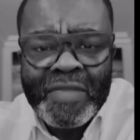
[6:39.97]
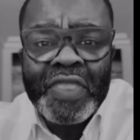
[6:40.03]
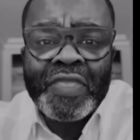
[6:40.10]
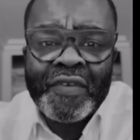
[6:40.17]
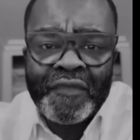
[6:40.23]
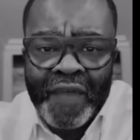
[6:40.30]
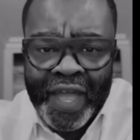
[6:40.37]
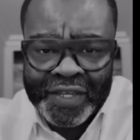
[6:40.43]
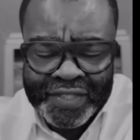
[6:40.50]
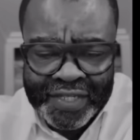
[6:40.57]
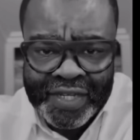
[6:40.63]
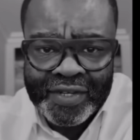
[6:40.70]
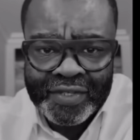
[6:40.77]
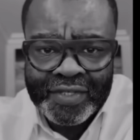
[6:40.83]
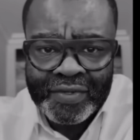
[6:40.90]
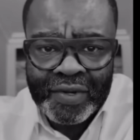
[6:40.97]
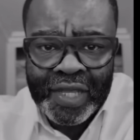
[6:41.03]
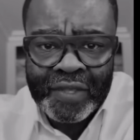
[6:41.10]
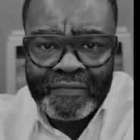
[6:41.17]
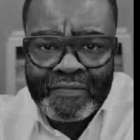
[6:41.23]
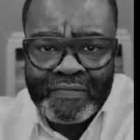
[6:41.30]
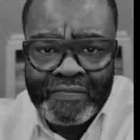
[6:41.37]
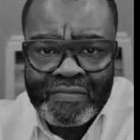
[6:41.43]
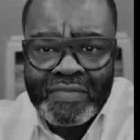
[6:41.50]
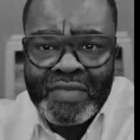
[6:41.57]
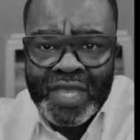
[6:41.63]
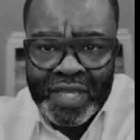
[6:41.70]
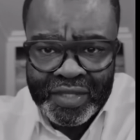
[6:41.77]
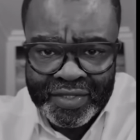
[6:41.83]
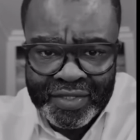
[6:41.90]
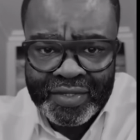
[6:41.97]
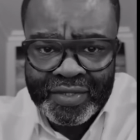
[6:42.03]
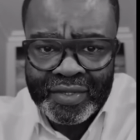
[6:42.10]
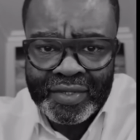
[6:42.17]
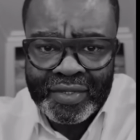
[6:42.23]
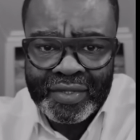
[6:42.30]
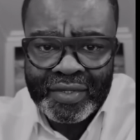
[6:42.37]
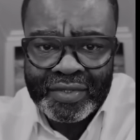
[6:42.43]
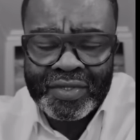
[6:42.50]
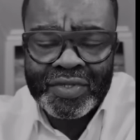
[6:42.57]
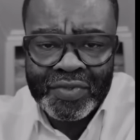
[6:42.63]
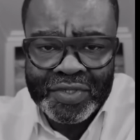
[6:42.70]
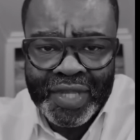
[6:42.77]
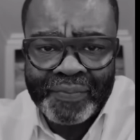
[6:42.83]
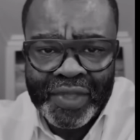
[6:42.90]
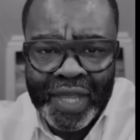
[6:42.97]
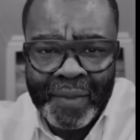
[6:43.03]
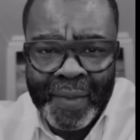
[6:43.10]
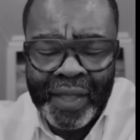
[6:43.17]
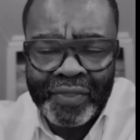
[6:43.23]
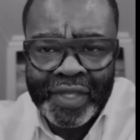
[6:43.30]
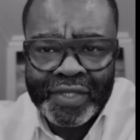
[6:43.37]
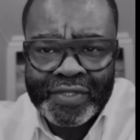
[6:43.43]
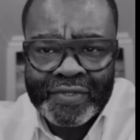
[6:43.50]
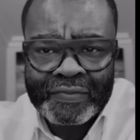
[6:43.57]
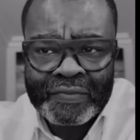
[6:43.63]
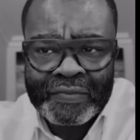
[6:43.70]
The fashion industry needs to do something about this.